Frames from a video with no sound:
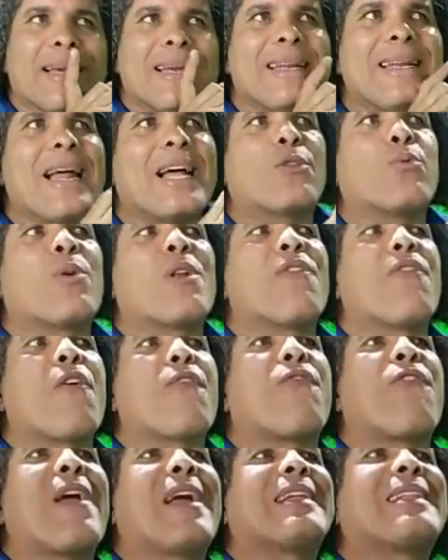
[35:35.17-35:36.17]
that would have
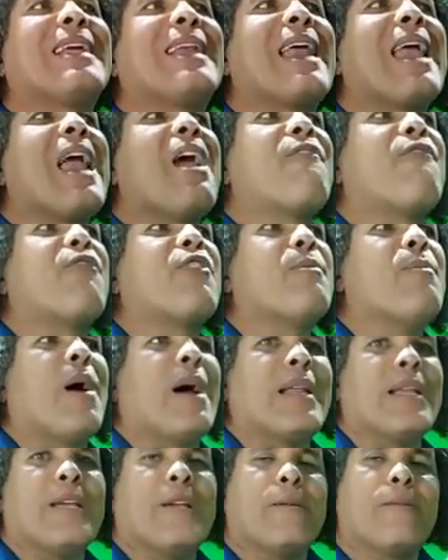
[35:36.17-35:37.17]
affected
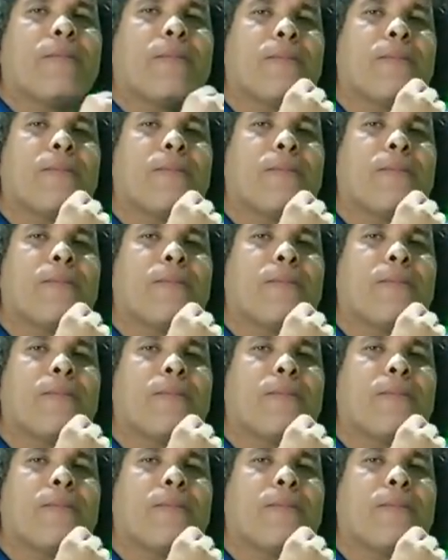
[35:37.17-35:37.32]
everybody?